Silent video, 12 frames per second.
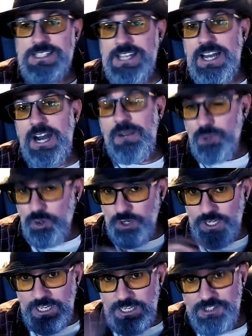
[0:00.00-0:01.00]
I said, I'm
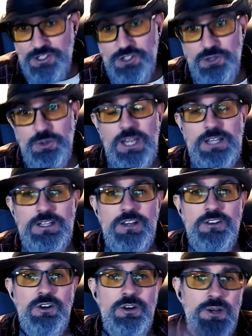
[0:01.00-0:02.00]
going to get into
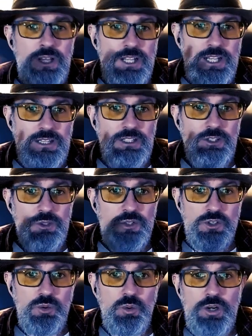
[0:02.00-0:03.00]
another little
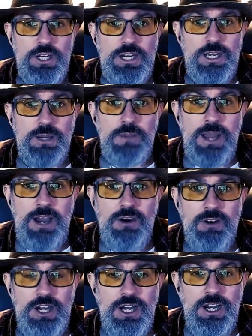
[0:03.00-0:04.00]
story about